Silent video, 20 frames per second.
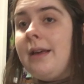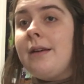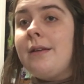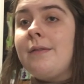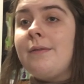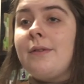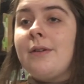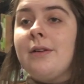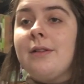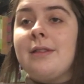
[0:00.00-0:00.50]

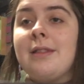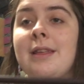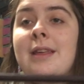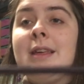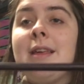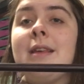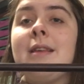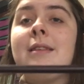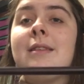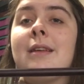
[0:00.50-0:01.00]
of are
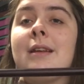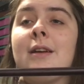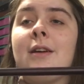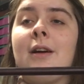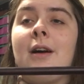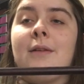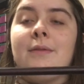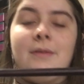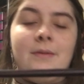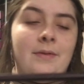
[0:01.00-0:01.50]
these that are
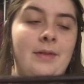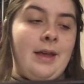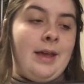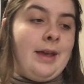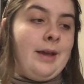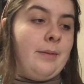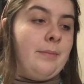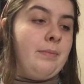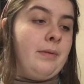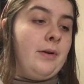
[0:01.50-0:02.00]
off of
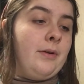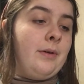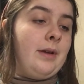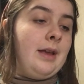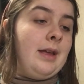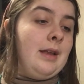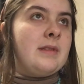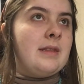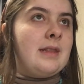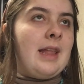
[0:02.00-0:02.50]
like a
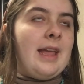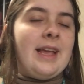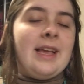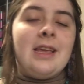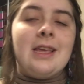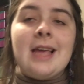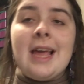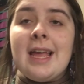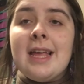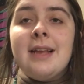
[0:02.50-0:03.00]
broken
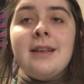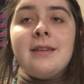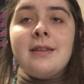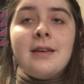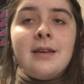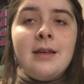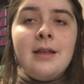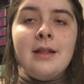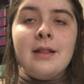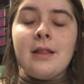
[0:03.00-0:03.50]
like gate,
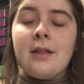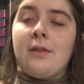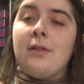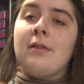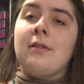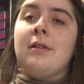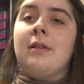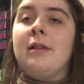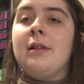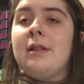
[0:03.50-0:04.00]

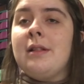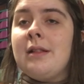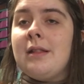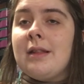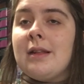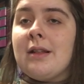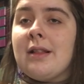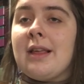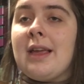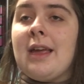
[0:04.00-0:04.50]
little
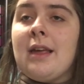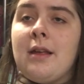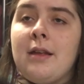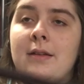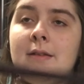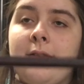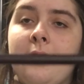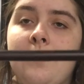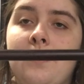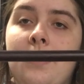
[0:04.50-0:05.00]
little
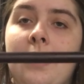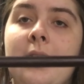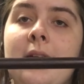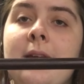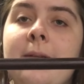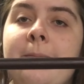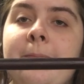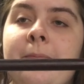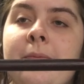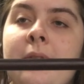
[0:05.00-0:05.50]
gate,
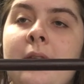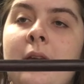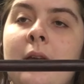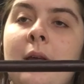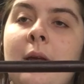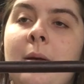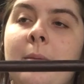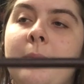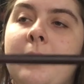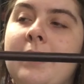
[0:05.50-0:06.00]
right?
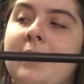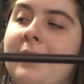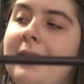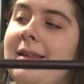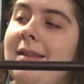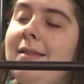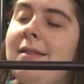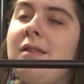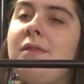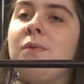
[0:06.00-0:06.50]
But
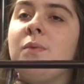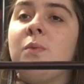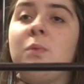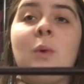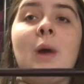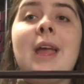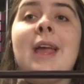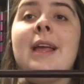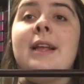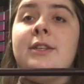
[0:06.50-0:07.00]
this is
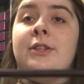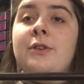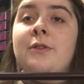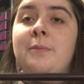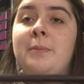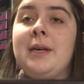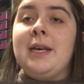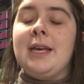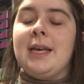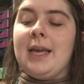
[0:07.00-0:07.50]
way too
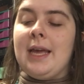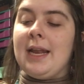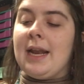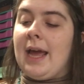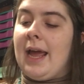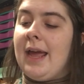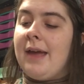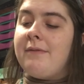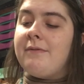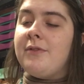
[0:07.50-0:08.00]
big, and I
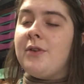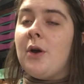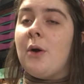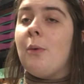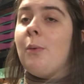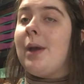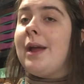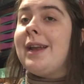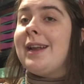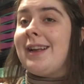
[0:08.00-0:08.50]
have no
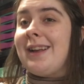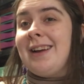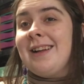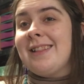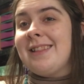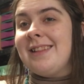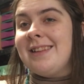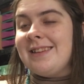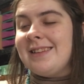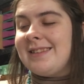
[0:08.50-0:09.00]
way to cut
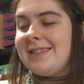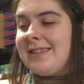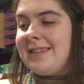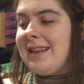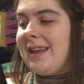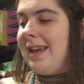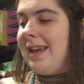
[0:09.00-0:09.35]
this.